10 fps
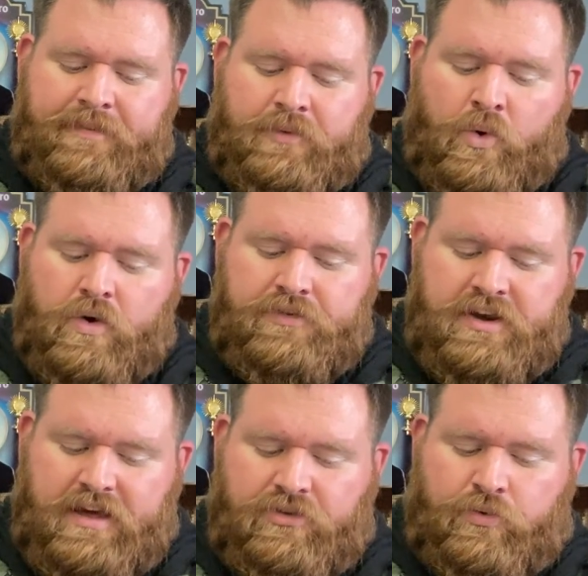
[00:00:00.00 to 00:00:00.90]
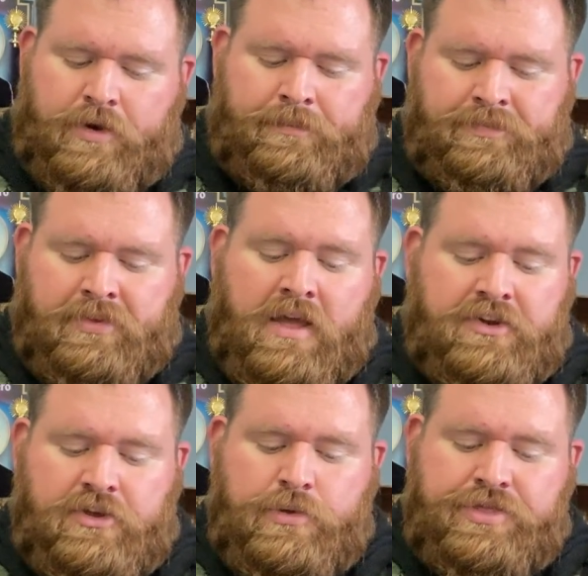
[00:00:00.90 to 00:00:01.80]
Or the next one,
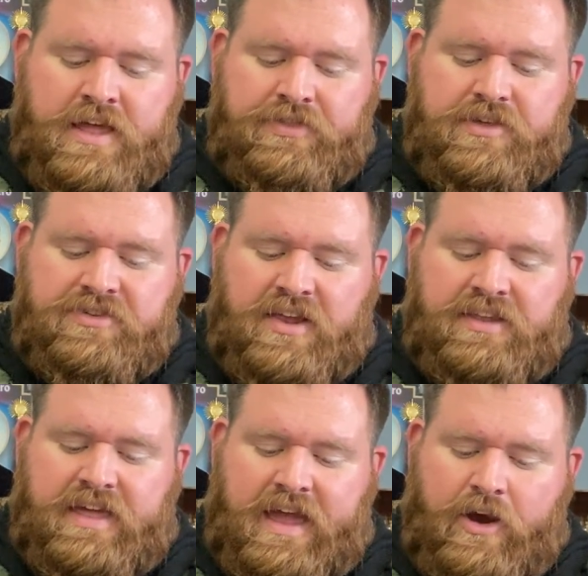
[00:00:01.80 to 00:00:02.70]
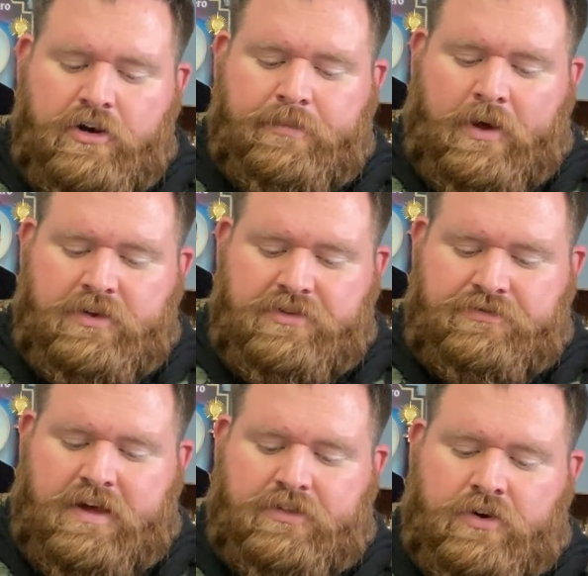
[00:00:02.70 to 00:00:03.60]
do you think the son cared about his
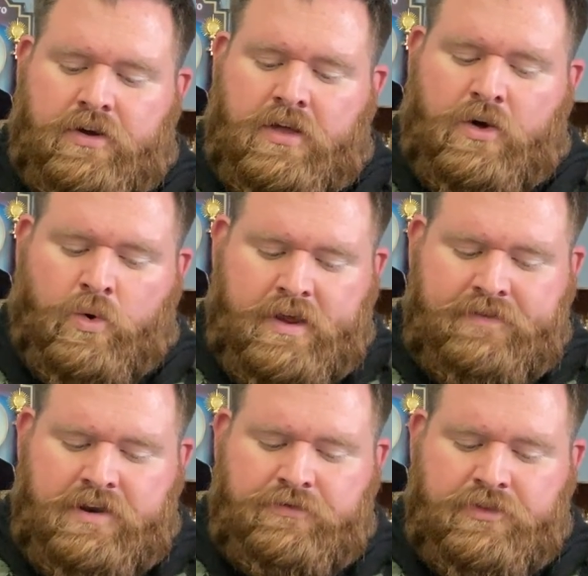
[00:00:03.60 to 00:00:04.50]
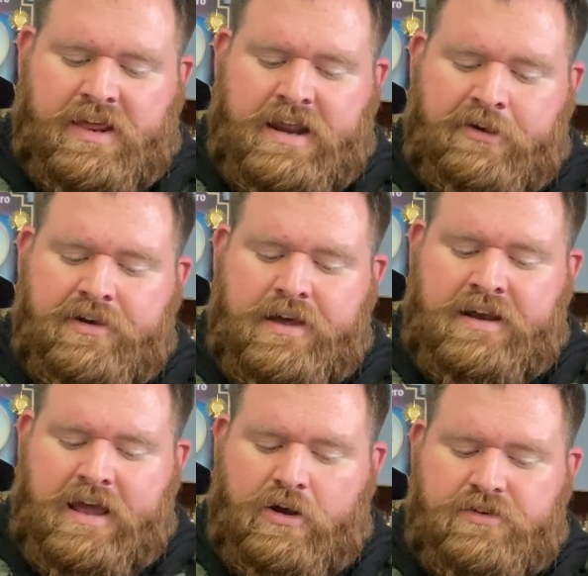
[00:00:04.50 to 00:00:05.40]
father, or even for the
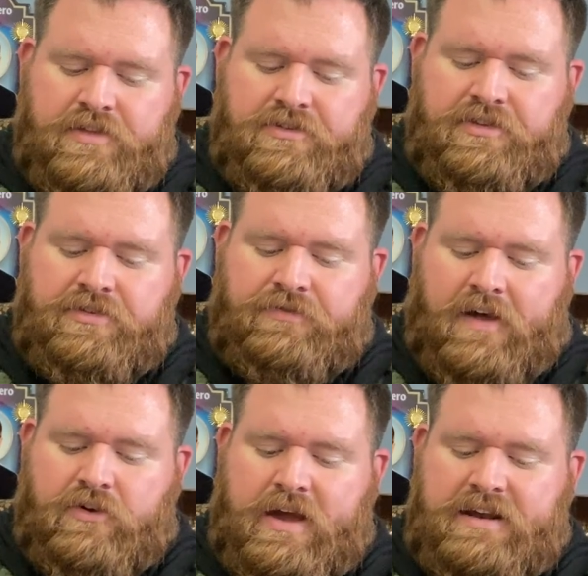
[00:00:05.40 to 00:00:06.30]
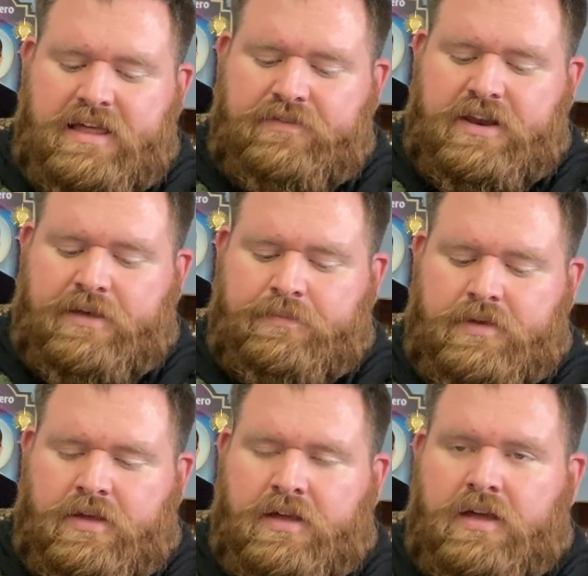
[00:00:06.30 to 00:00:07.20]
inheritance this father had given him?
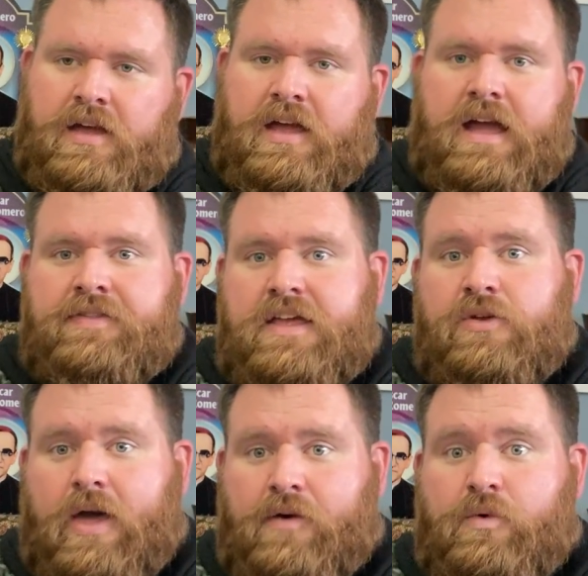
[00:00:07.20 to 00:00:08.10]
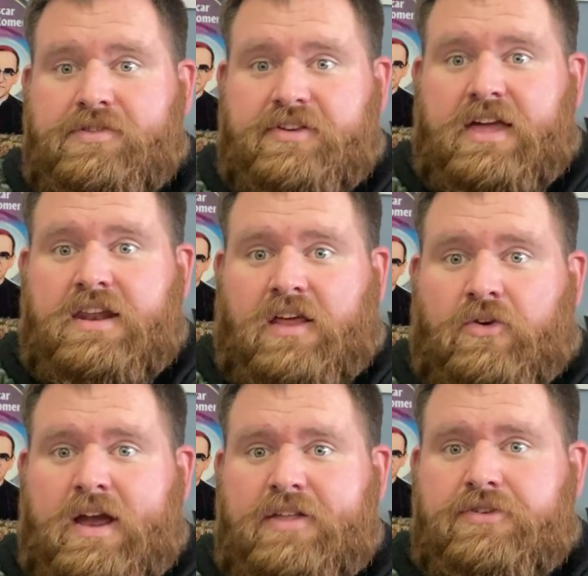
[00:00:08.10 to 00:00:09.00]
And then you have once again another
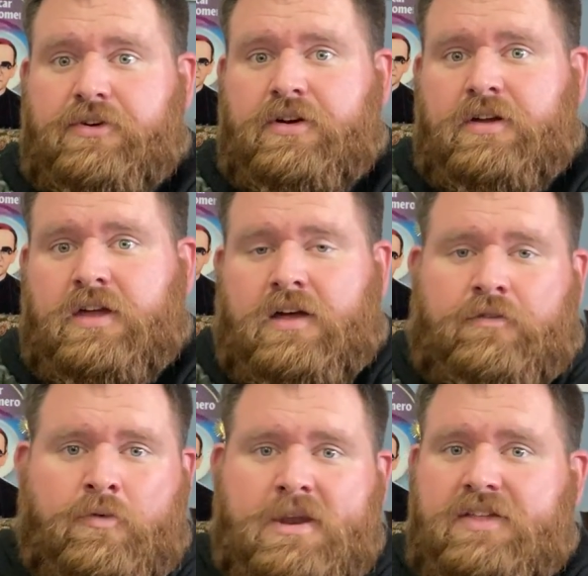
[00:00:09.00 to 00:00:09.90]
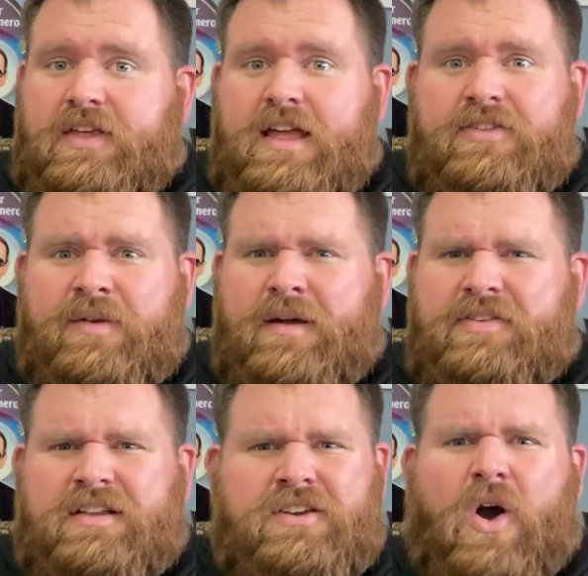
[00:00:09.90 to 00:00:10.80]
answer. For many of the kids, they might
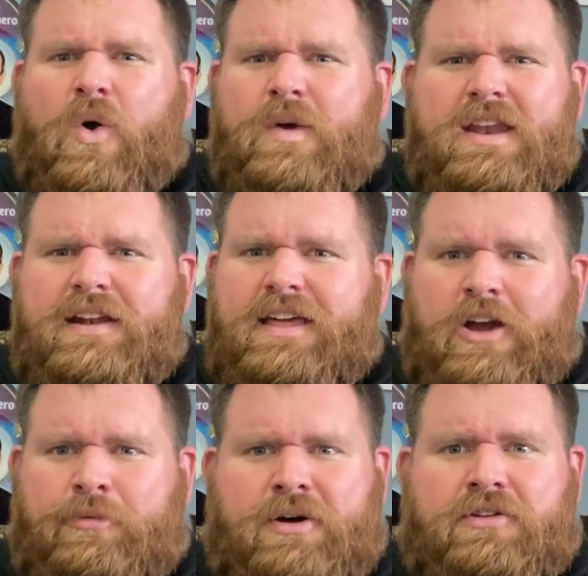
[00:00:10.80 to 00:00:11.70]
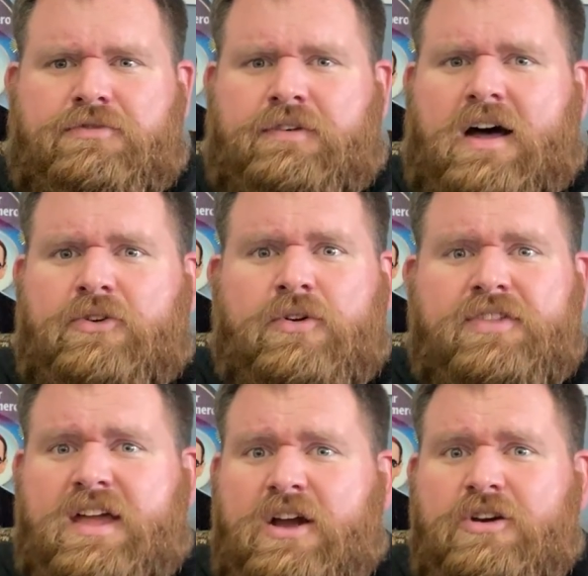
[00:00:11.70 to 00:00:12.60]
say, no, he didn't care about his father and
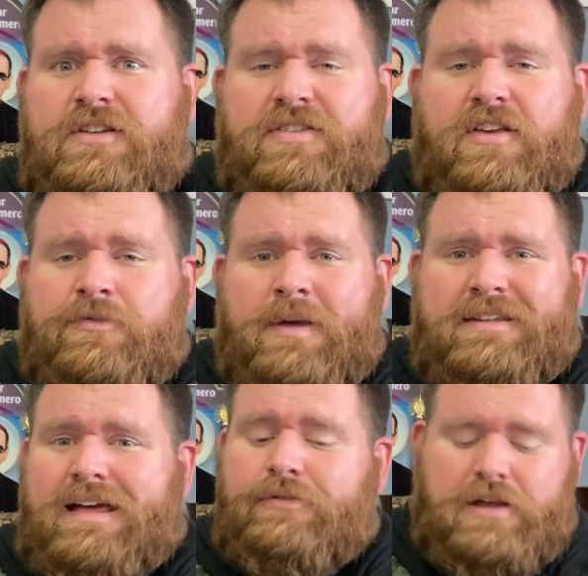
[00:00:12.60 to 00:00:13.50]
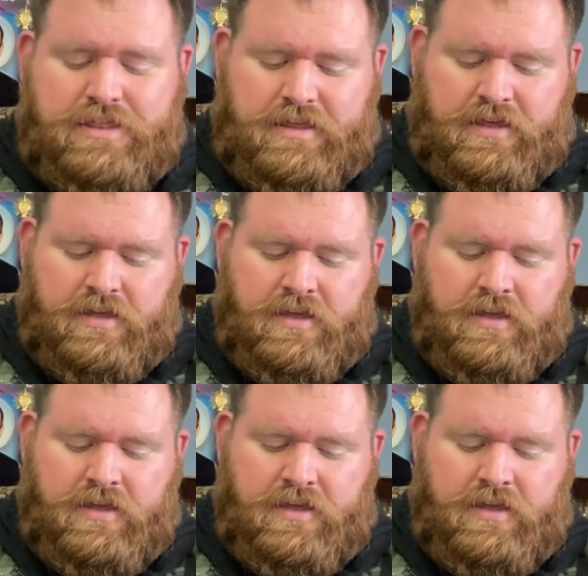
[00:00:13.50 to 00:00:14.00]
the inheritance. He spent everything.